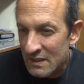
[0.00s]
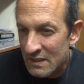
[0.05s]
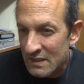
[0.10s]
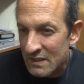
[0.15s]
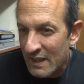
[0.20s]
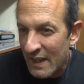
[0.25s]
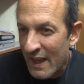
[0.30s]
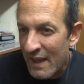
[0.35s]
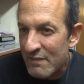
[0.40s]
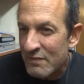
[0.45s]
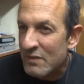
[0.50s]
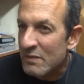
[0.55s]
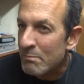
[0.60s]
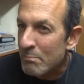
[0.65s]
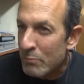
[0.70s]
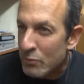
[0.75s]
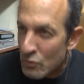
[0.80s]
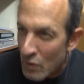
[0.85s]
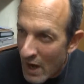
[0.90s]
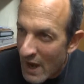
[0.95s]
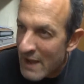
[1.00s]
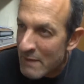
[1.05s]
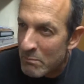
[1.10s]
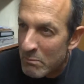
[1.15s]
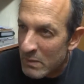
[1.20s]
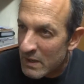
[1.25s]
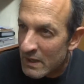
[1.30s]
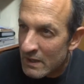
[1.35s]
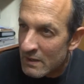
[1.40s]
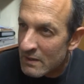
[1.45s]
They have to bribe
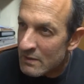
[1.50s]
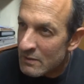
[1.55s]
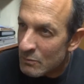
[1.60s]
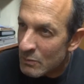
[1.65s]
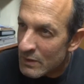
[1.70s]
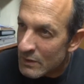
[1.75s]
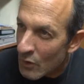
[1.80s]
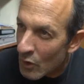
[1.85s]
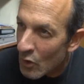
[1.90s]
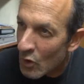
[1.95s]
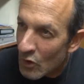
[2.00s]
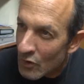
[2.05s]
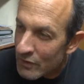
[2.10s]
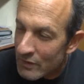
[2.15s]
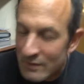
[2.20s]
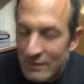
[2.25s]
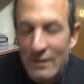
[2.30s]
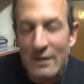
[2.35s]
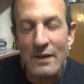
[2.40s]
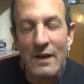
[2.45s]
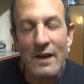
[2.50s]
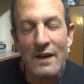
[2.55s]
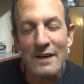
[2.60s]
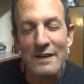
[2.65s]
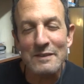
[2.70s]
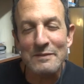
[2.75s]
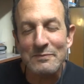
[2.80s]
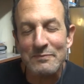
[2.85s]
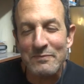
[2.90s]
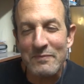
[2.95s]
me with all
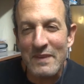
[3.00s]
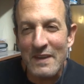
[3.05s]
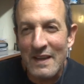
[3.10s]
the.